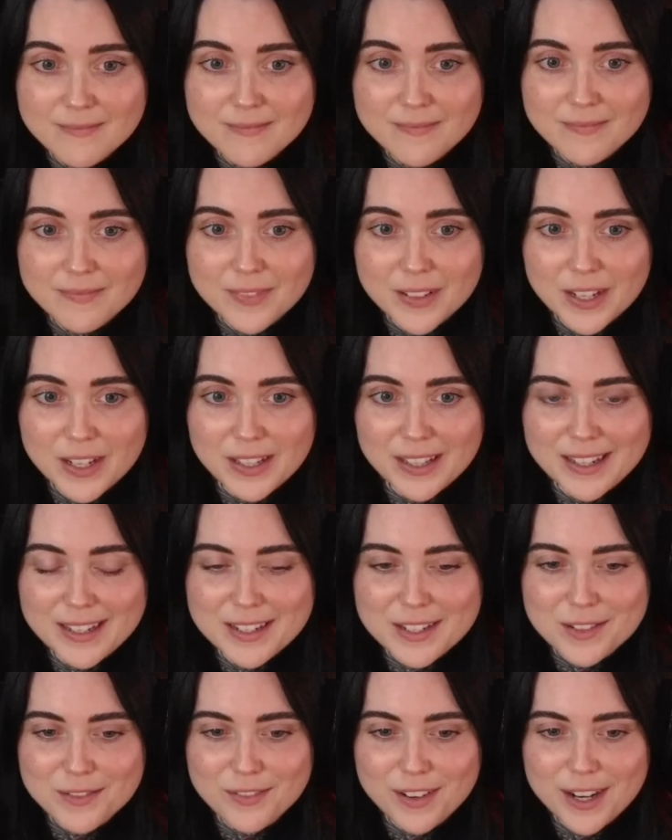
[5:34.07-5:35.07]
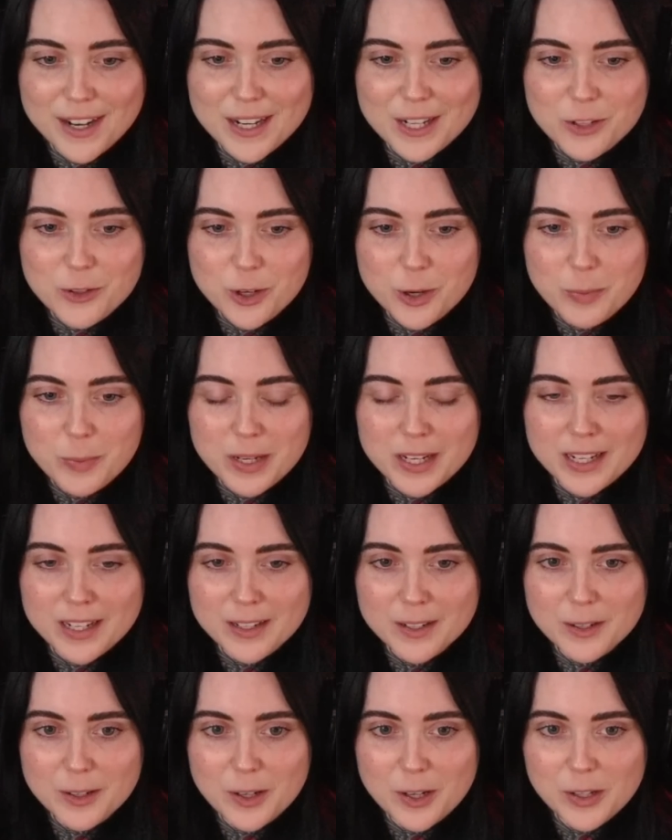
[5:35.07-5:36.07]
Oh, that is very trippy.
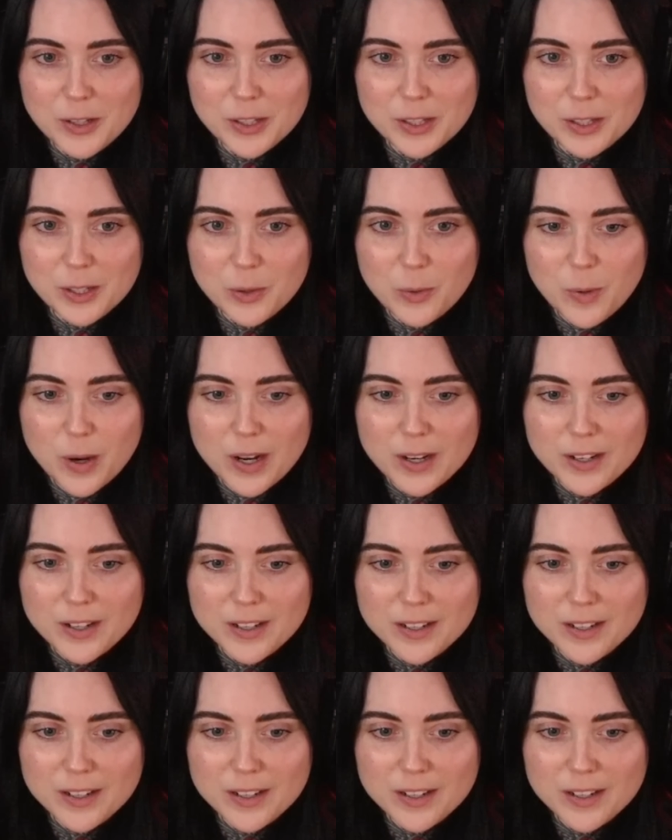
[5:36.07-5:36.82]
All the little water